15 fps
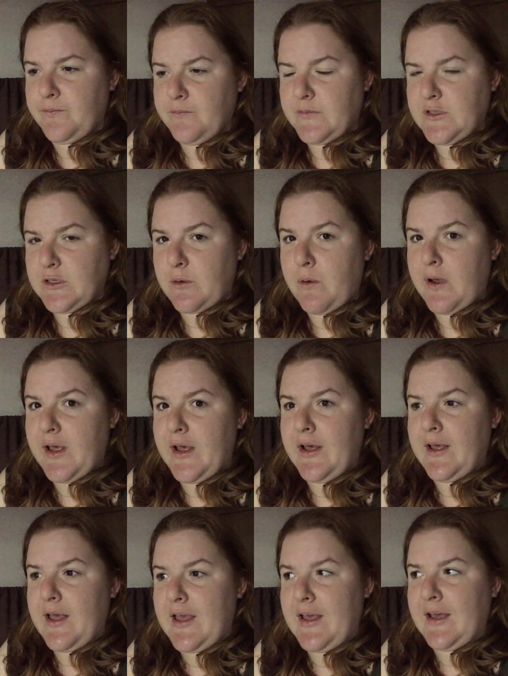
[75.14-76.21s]
Sequoia,
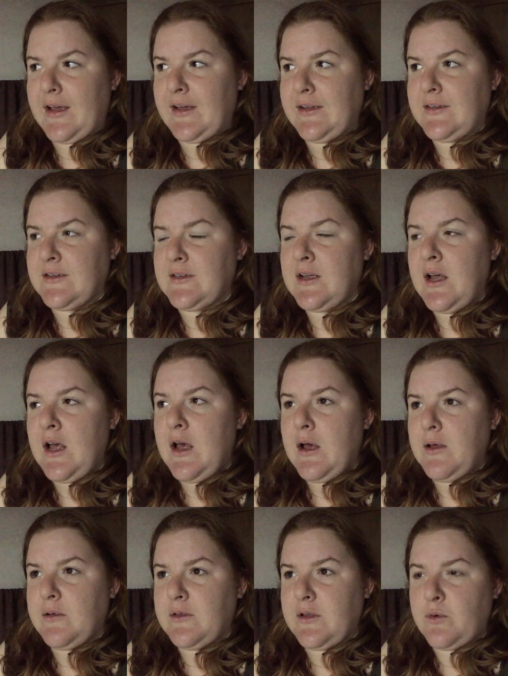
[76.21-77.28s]
and
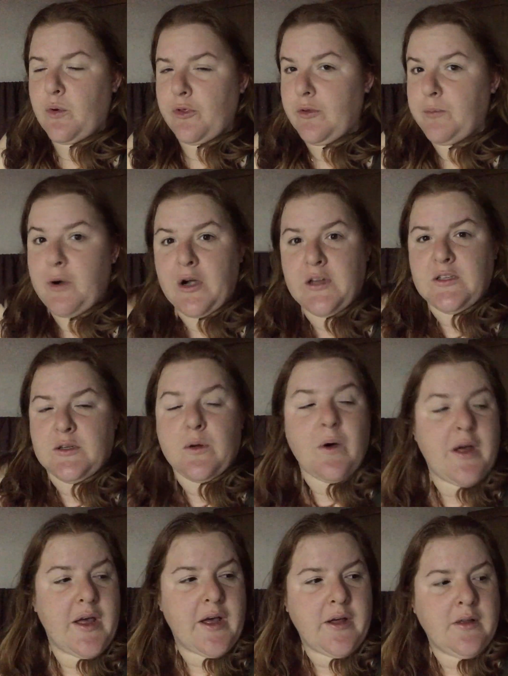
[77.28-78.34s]
the northern part of
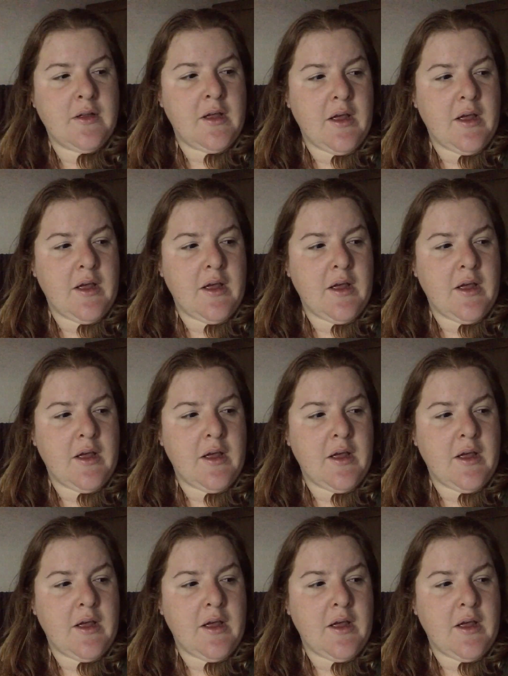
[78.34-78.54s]
Sequoia